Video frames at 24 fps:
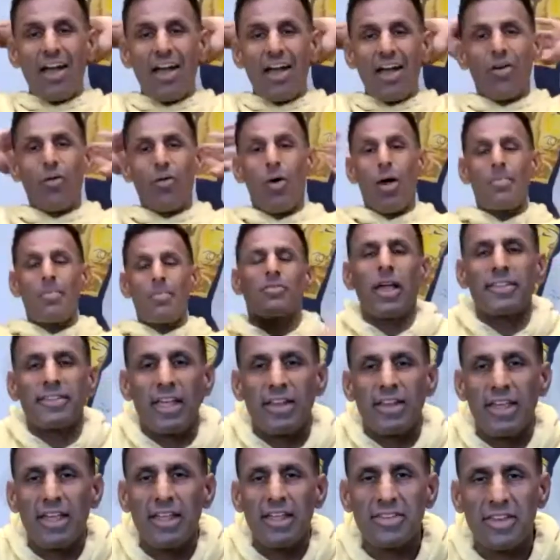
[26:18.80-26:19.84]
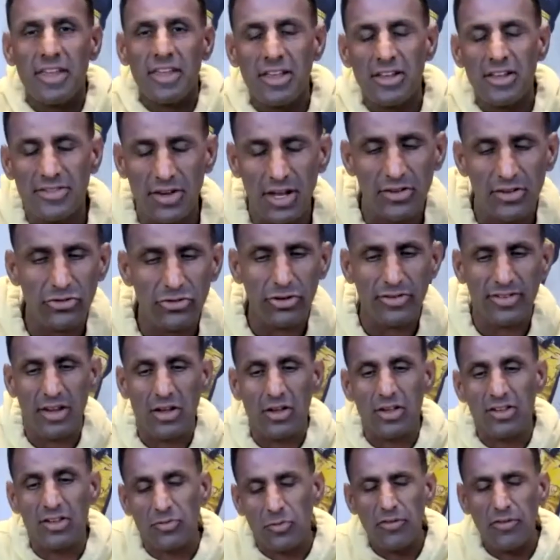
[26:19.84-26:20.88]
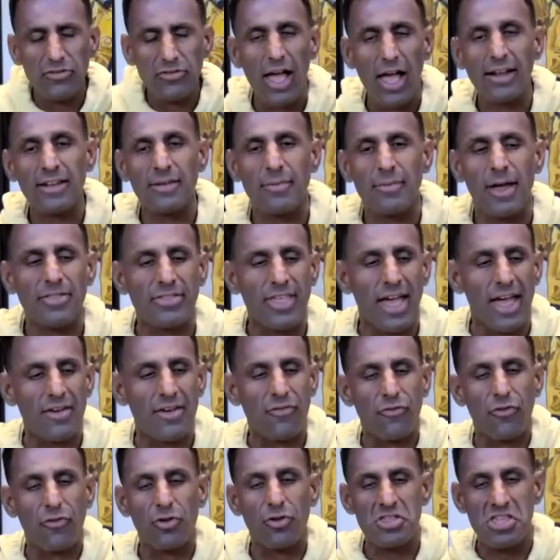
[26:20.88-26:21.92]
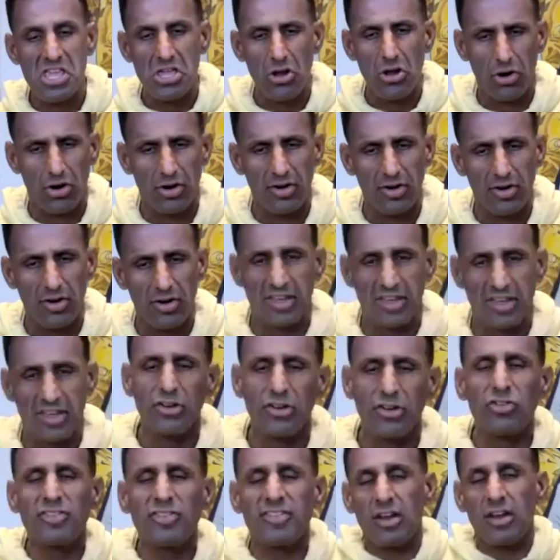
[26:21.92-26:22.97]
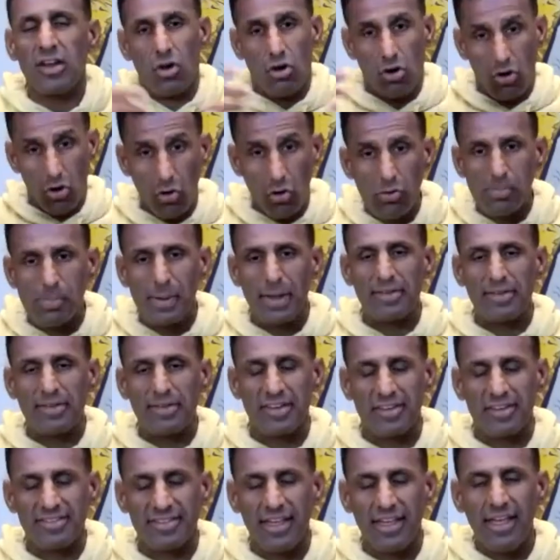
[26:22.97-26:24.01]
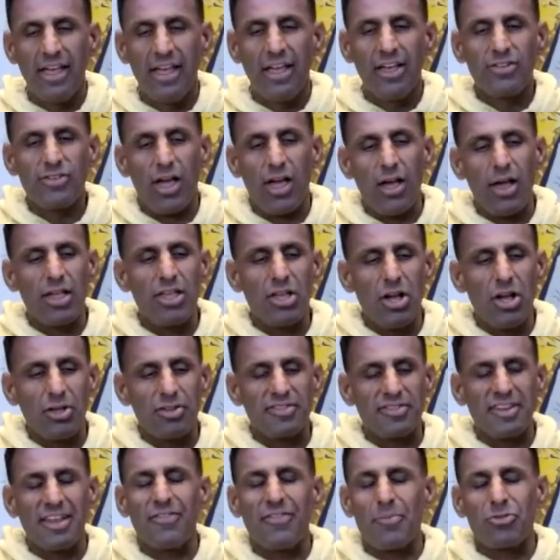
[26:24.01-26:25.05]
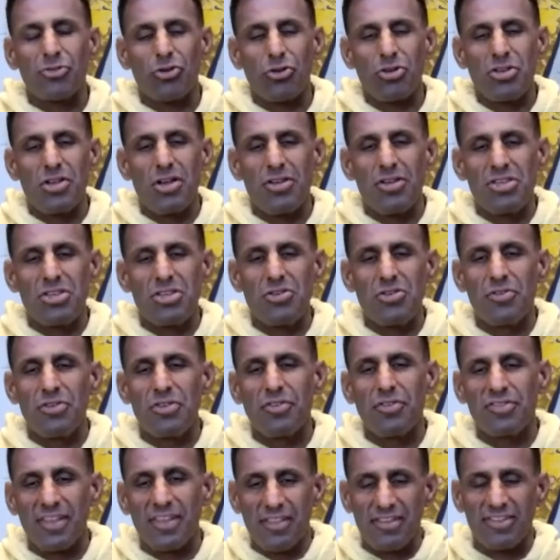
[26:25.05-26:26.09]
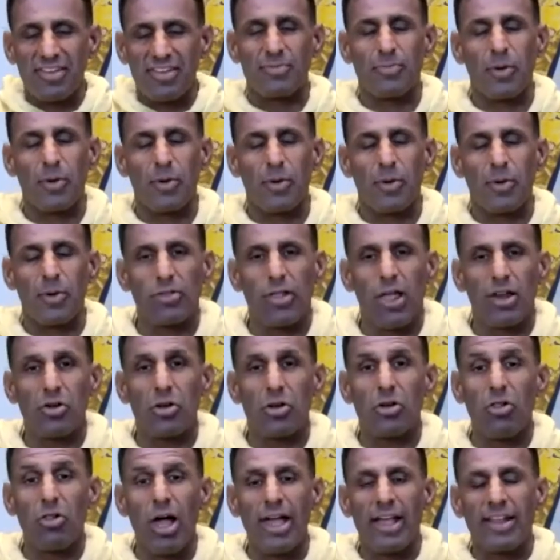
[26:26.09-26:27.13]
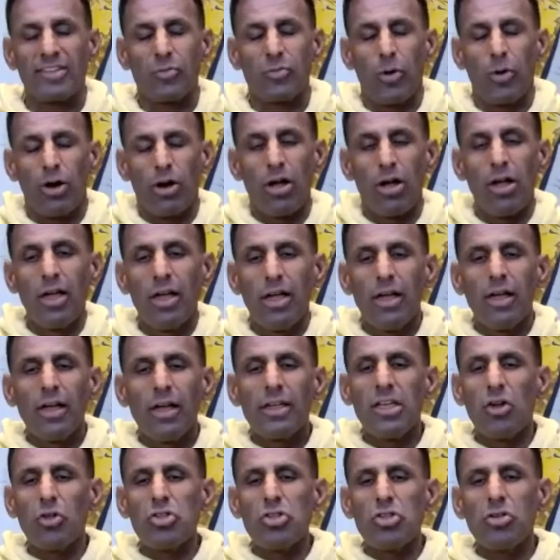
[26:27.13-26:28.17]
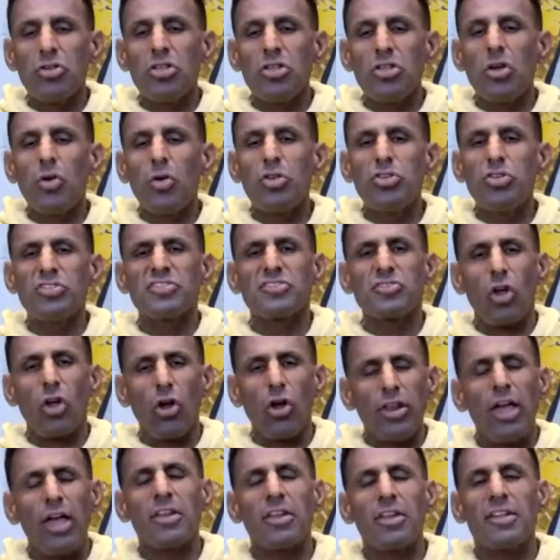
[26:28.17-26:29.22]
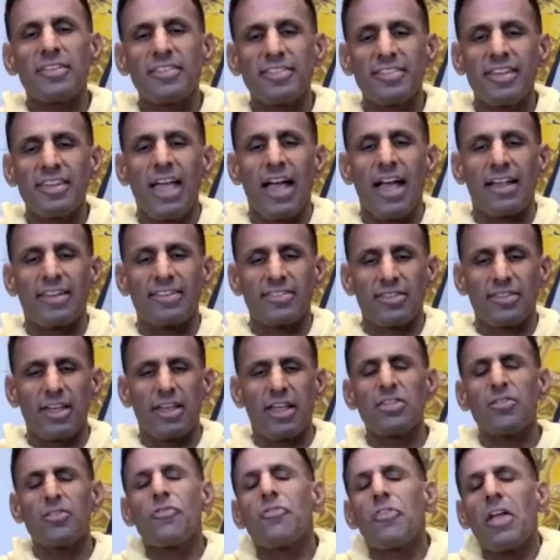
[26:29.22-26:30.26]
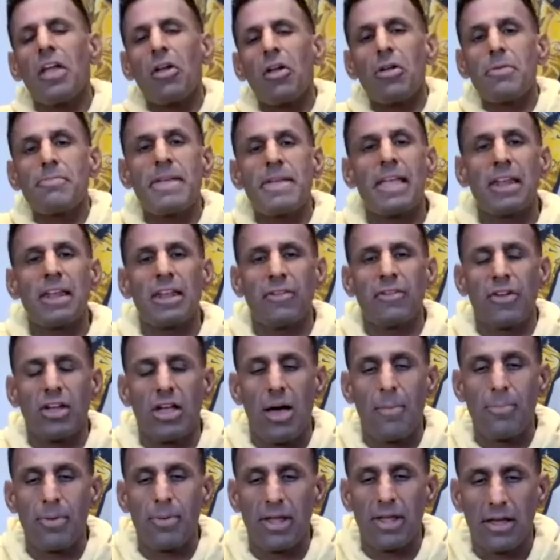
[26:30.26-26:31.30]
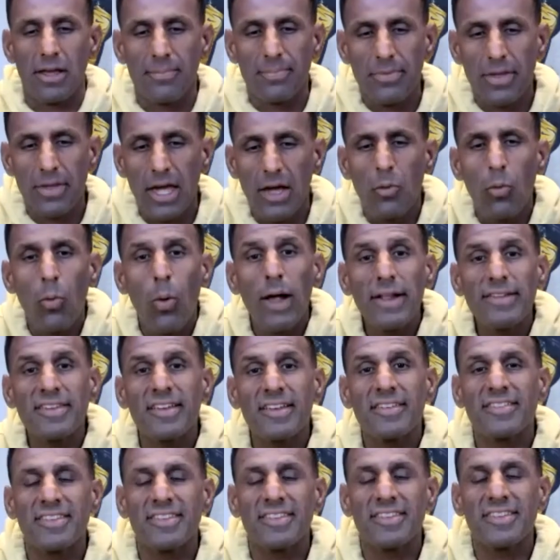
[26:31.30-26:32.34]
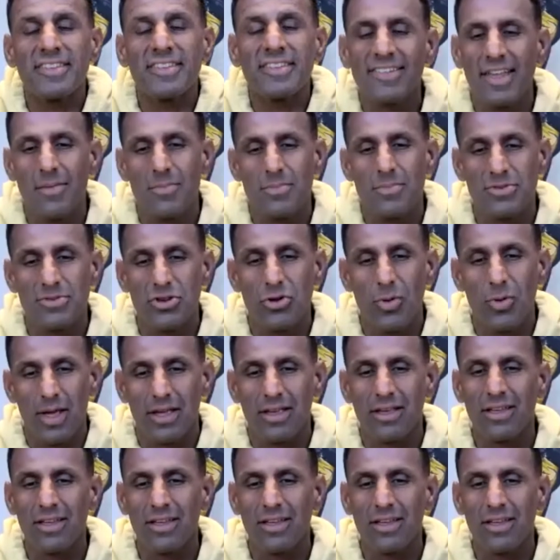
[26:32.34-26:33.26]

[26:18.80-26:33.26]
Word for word: I mean, it's it is it's interesting because we've talked about that for years, even just in our own business. So, you know, Steve, I'm sure you, you you've seen this experience with a lot of your clients where you know you you start out in CS like in the very beginning of a company, and what's a CSM doing?